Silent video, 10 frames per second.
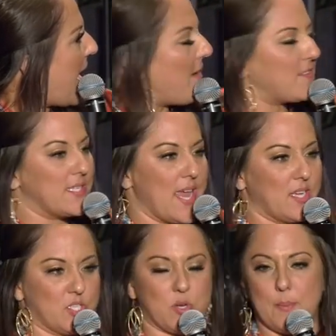you have to
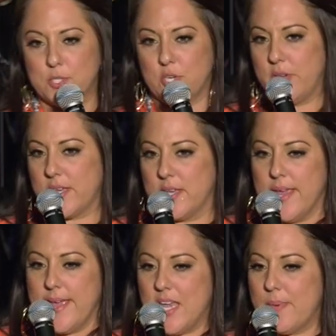take scripture. You can
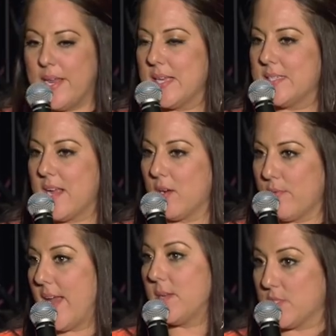anybody can take
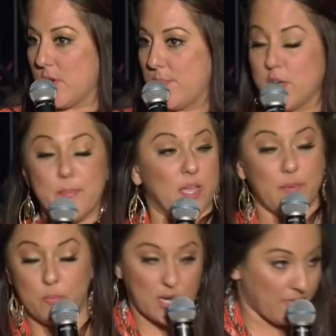a random scripture and
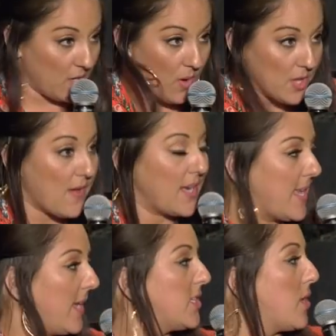make it mean whatever you want. You've got
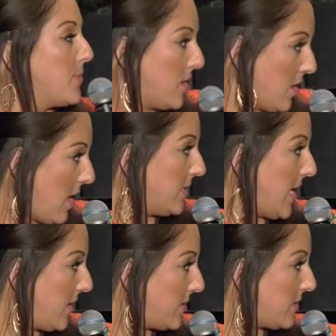to take scripture in
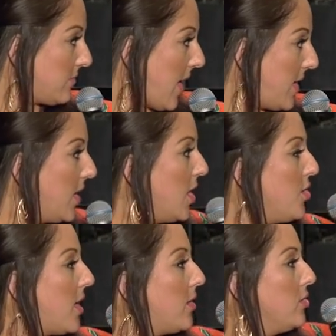context, right?
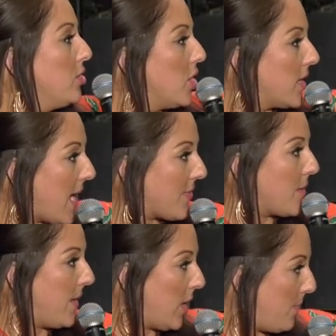You got to look
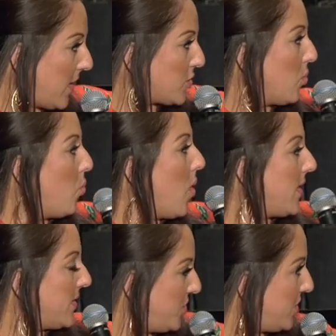at the bigger picture.
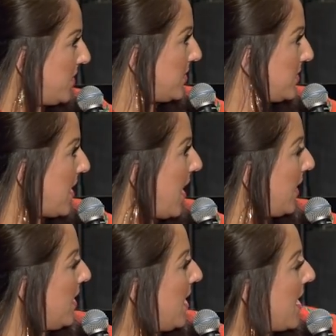What is Jesus
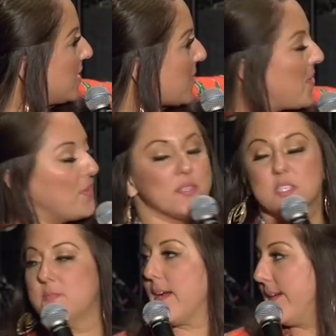saying? And so I think
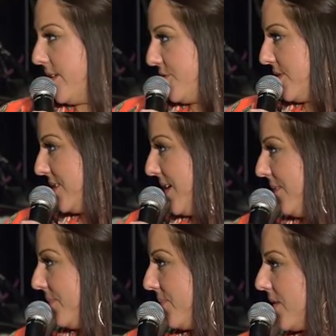this is very
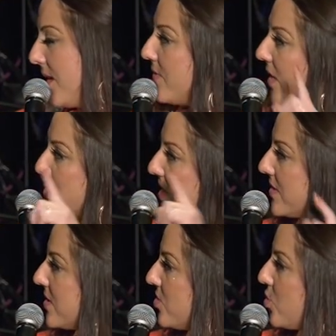interesting that
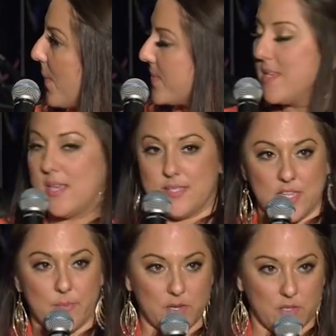Jesus drops
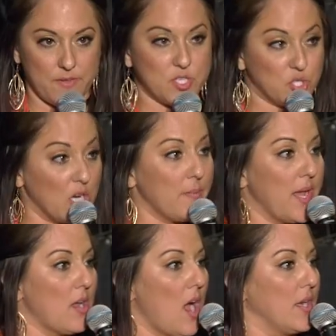this middle of his
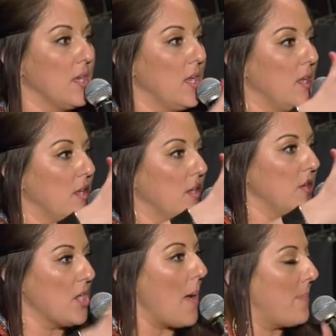sermon on
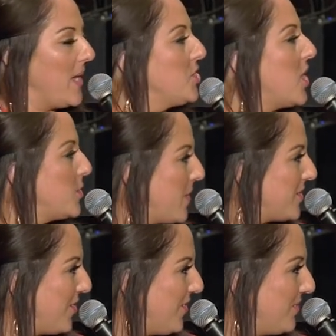not being
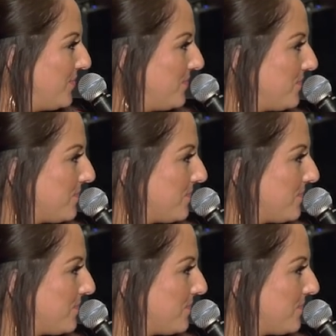judgmental.